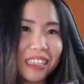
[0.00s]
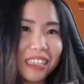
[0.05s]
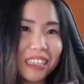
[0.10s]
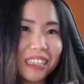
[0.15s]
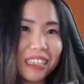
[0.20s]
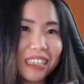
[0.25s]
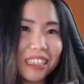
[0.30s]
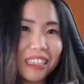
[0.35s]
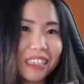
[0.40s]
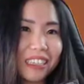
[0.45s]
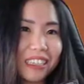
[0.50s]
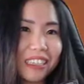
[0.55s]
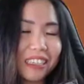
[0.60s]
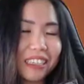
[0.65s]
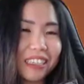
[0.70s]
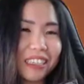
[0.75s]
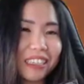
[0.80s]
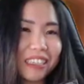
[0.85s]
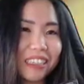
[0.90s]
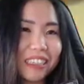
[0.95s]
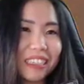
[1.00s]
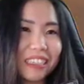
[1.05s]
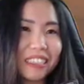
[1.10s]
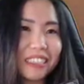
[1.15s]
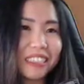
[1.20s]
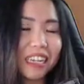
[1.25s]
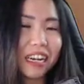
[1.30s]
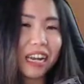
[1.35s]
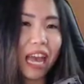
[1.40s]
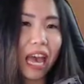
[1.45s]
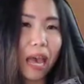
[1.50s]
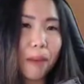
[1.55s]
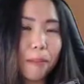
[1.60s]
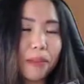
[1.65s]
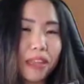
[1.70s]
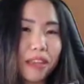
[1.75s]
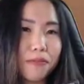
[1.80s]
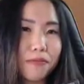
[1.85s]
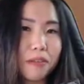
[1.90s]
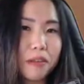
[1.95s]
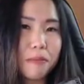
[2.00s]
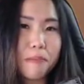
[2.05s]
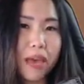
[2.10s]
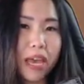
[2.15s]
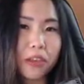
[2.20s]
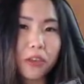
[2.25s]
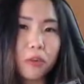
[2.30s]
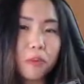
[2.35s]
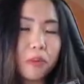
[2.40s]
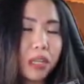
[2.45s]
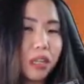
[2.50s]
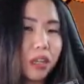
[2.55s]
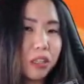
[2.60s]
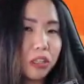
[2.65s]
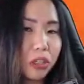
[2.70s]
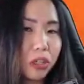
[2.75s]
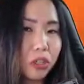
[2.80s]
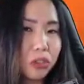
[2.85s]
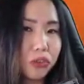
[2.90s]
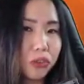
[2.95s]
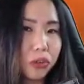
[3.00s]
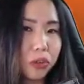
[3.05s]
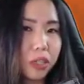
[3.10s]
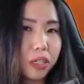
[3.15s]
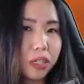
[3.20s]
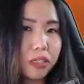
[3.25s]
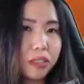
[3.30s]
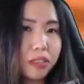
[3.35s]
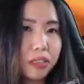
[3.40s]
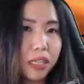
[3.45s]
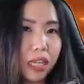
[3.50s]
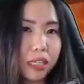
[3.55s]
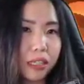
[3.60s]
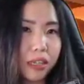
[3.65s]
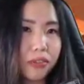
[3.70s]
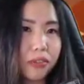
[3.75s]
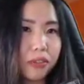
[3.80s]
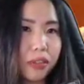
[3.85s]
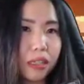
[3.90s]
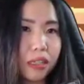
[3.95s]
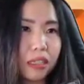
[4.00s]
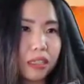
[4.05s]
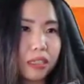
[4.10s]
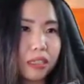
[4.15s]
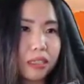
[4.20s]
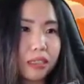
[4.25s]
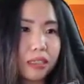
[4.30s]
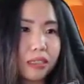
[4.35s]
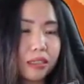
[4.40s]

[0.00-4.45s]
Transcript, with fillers: you got a pouch here for me. Haptic feedback. You mean on the controllers? Yeah, definitely.